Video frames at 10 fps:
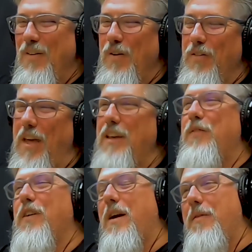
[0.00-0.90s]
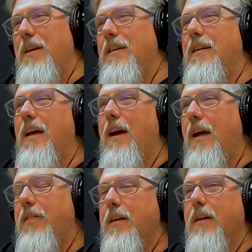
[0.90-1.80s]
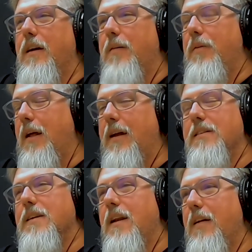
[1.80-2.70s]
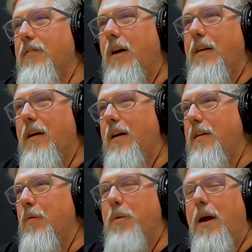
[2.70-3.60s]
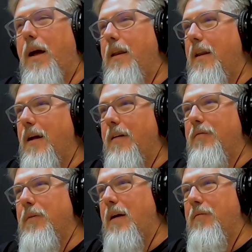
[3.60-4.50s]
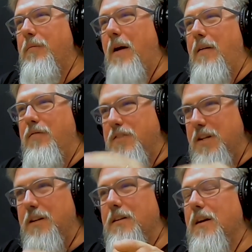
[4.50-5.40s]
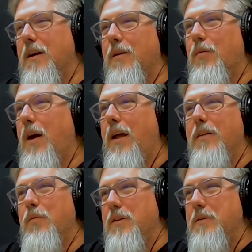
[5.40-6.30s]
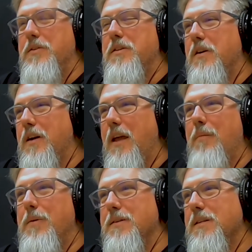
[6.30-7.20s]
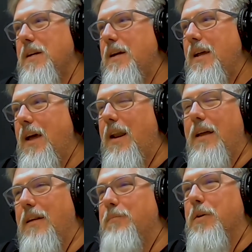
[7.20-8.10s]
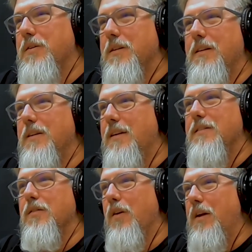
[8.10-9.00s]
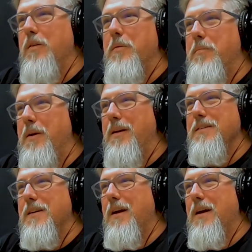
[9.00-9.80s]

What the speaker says: well, thank you for coming in today. I think, like I said, I know Brad, and I've seen Ryan when he was here on campus, and I can personally attest they're great human beings, and